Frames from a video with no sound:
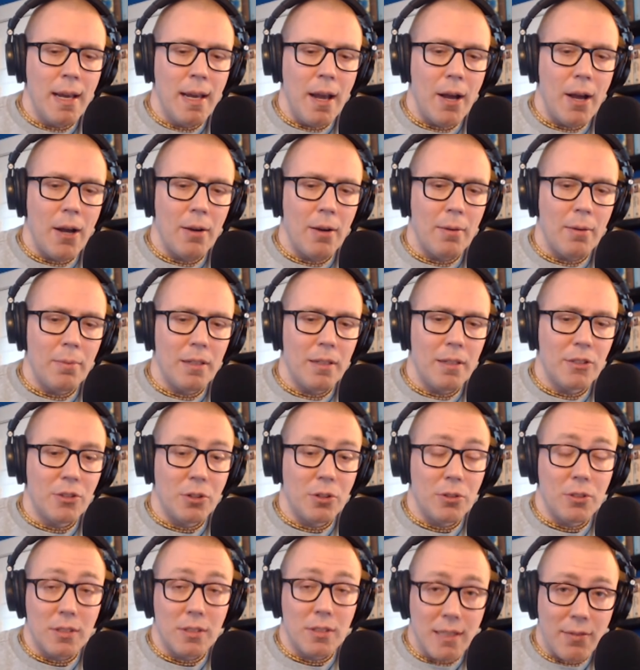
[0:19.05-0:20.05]
It
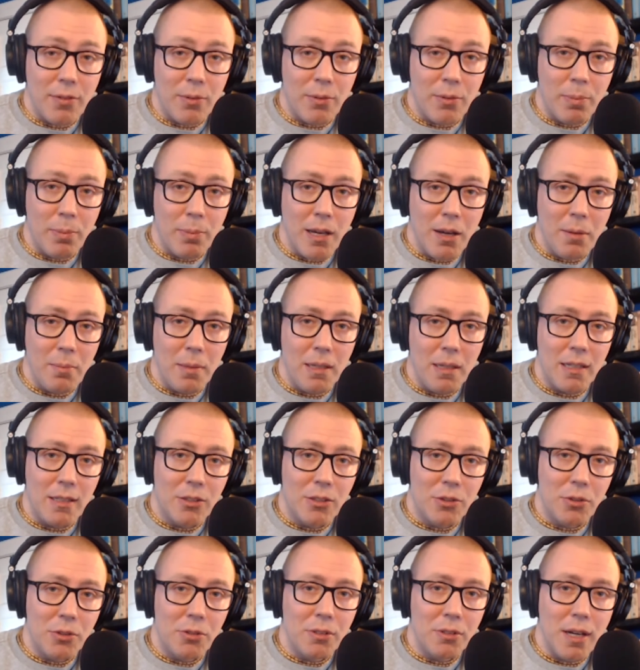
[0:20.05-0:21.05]
starts at 7 p.m.
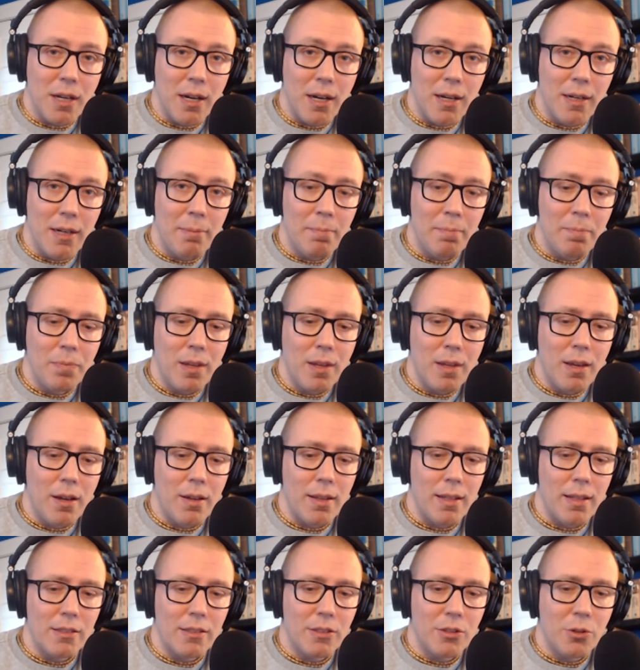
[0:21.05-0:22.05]
Eastern time,
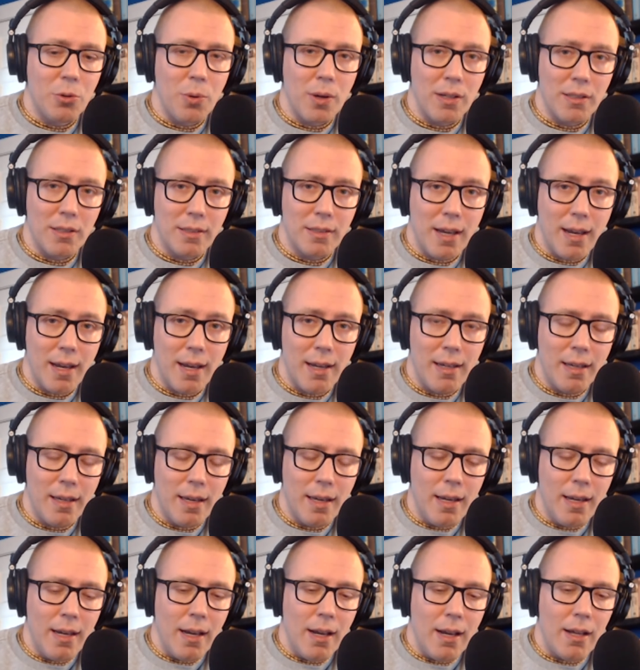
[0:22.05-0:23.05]
that's USA,
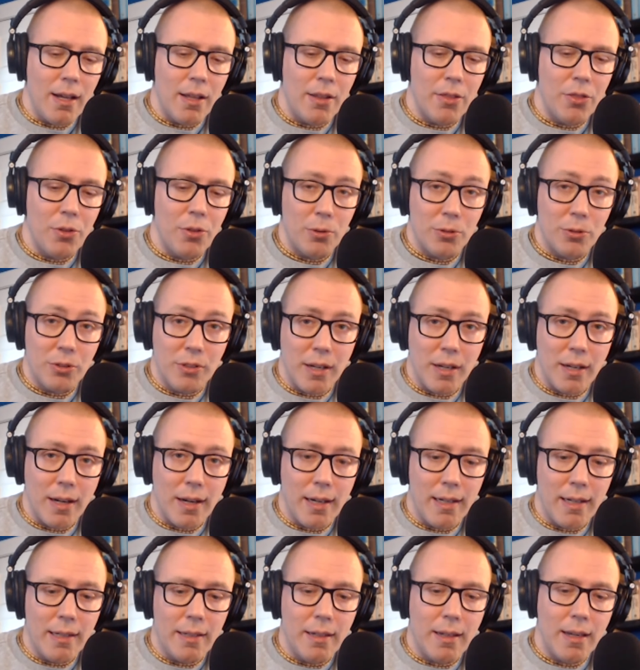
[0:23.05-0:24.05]
on Thursday
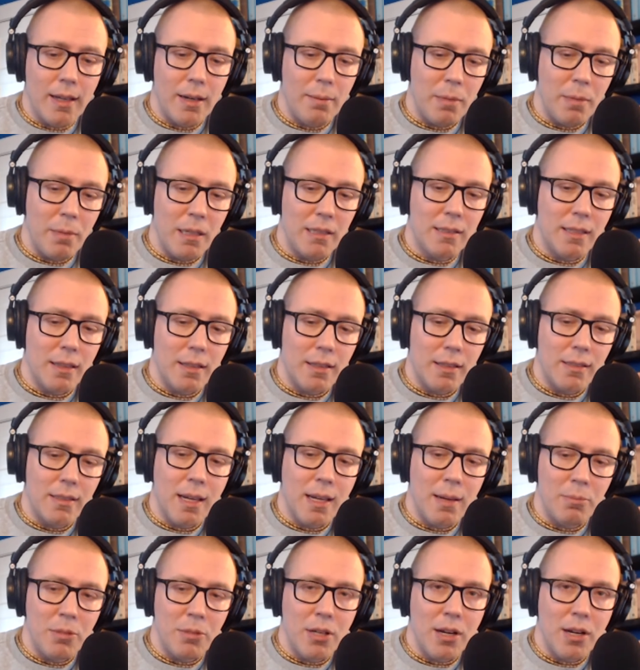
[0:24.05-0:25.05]
night, and it meets at the
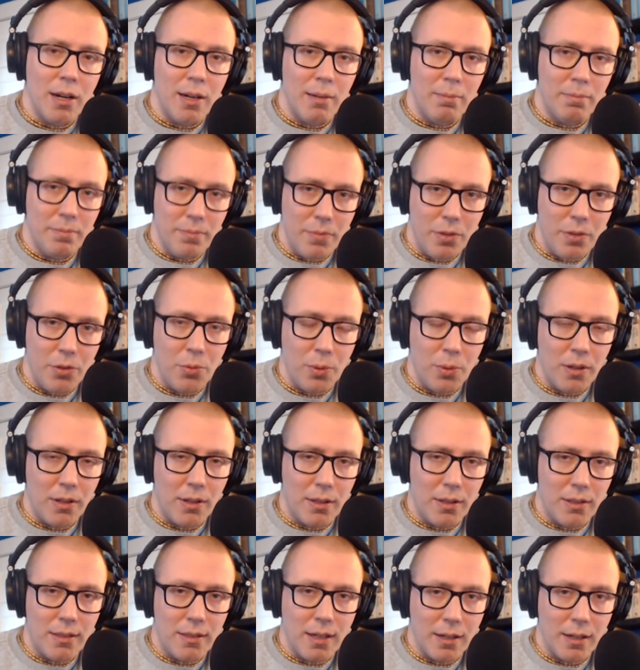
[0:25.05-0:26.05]
same time, 3
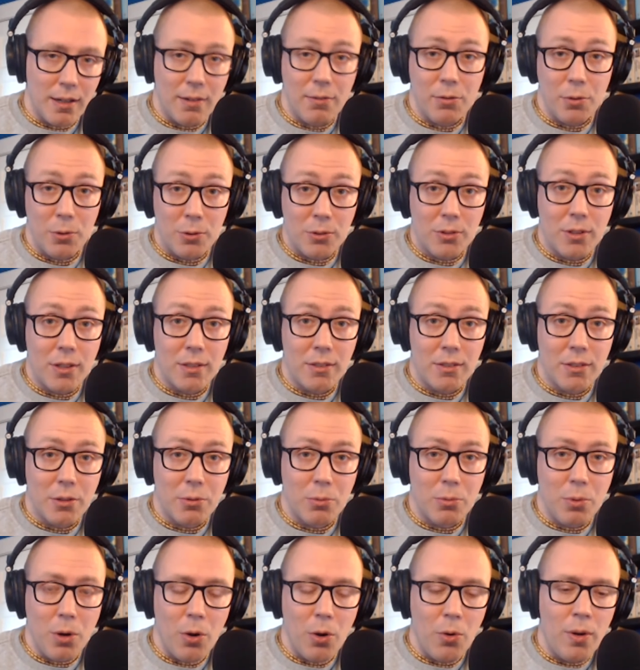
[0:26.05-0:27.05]
consecutive Thursdays in a
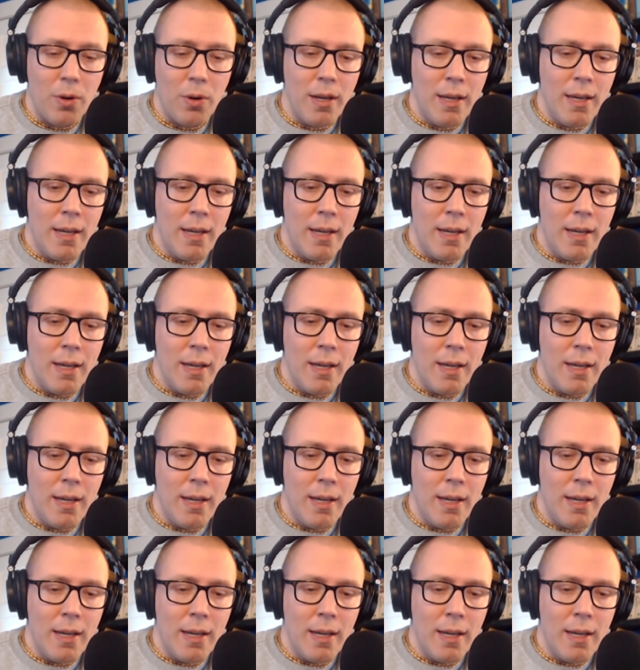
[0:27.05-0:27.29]
row.